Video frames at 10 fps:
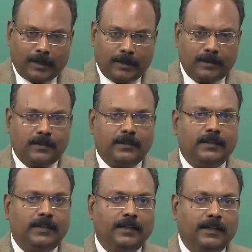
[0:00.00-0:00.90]

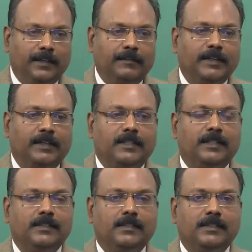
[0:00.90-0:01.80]
considering giving
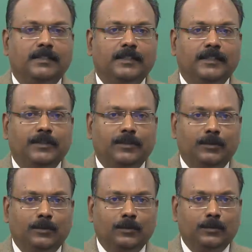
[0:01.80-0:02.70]
contingency
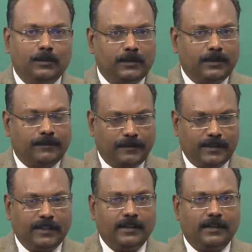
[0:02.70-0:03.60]
to the
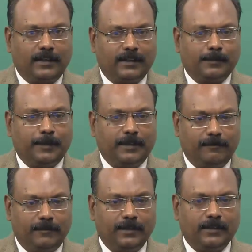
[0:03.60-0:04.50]
physical aspect
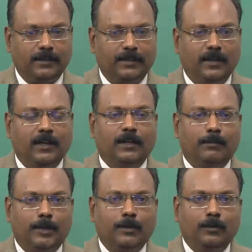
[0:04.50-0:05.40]
first,
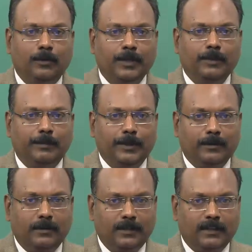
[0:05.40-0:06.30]
but going
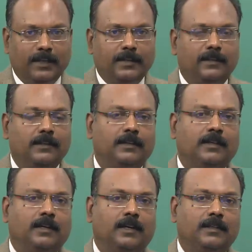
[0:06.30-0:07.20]
beyond that
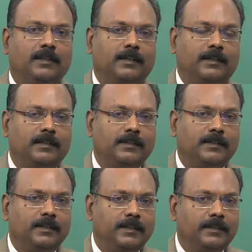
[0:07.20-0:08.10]
and then
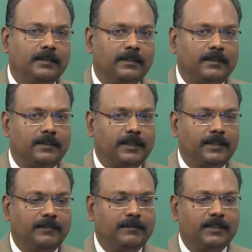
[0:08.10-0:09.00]
understanding
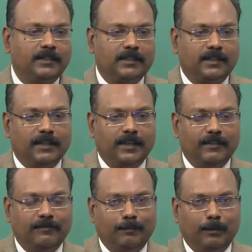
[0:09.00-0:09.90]
attractiveness as a
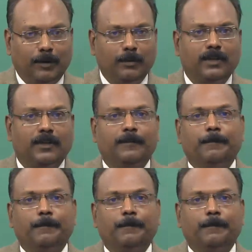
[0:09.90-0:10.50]
kind of power